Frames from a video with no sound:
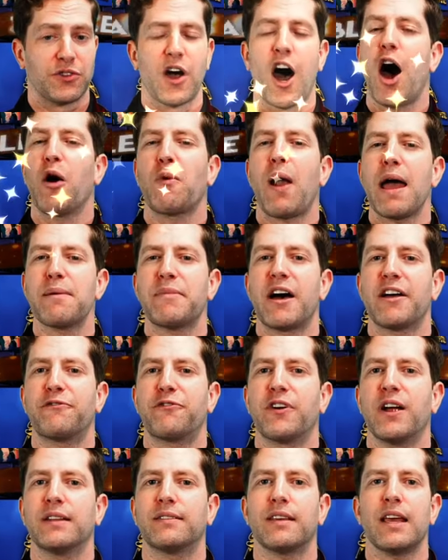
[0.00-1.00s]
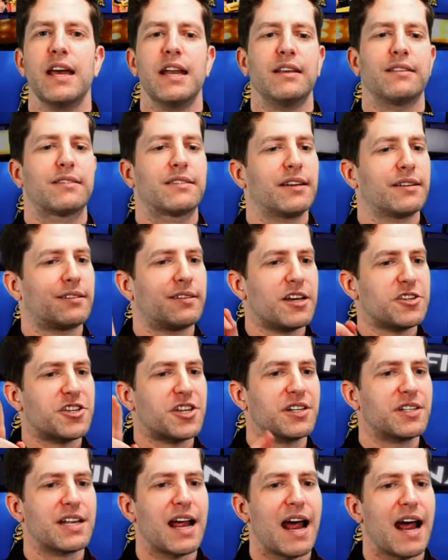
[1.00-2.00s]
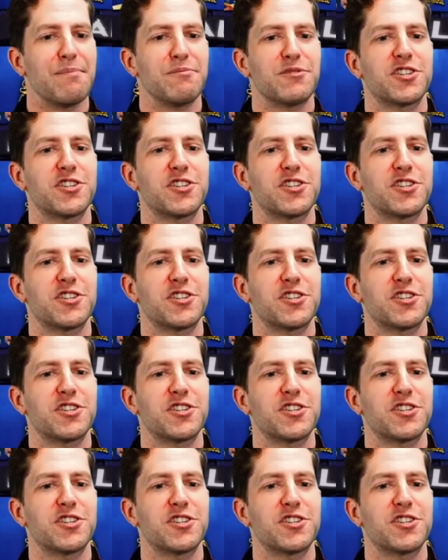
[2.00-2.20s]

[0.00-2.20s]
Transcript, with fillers: All right, my friends, it is decision time.